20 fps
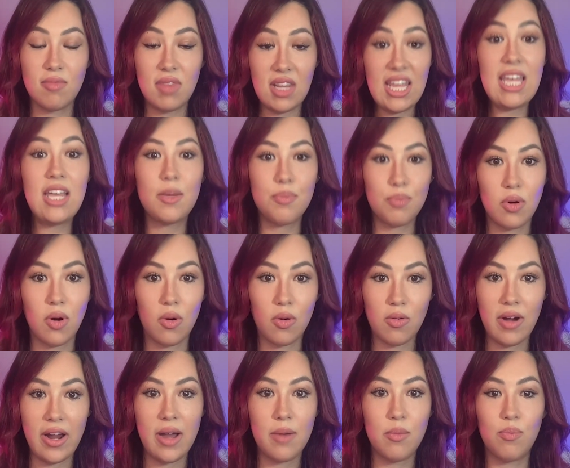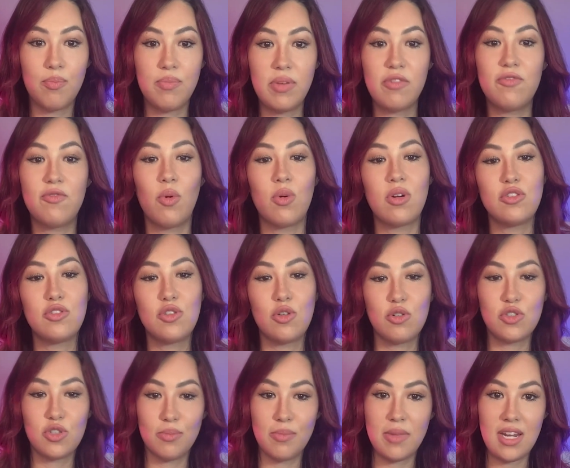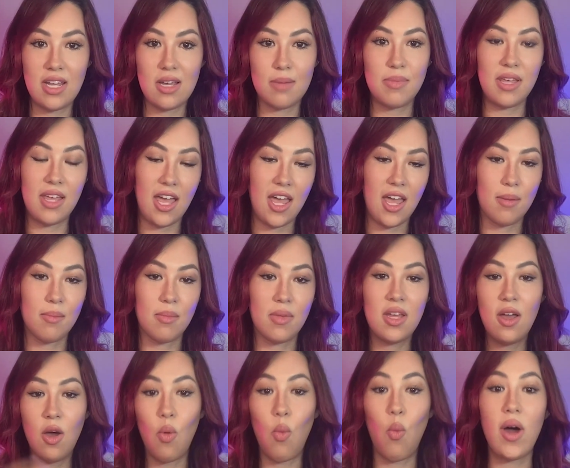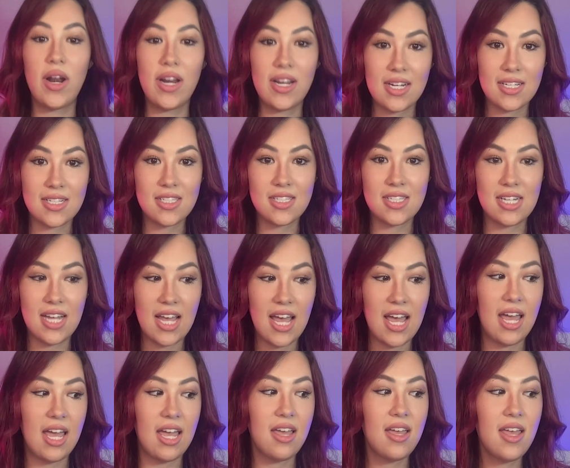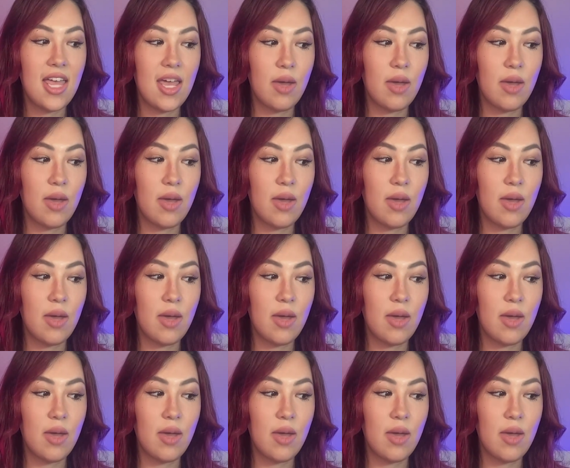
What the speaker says: link program before social media became what it is today.